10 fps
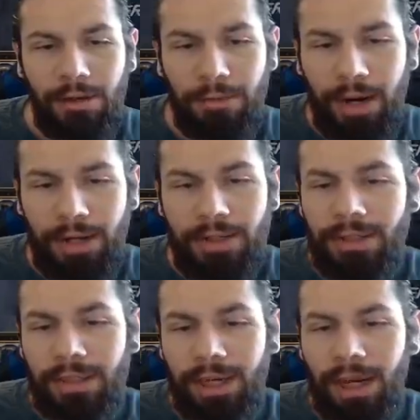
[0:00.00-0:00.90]
Why
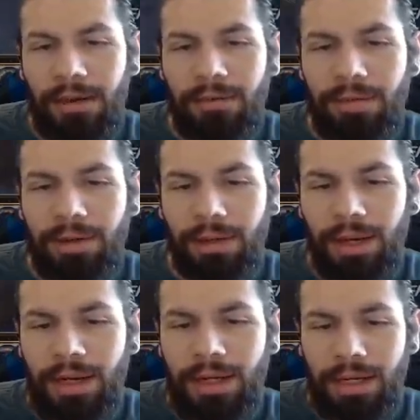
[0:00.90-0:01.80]
does it have
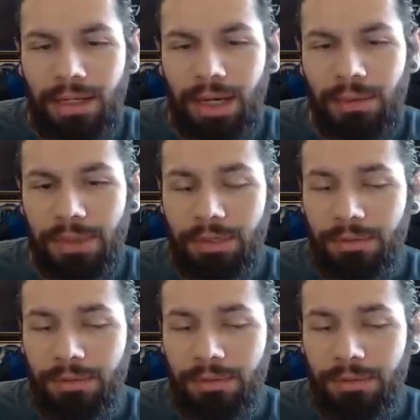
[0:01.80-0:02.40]
lightning damage?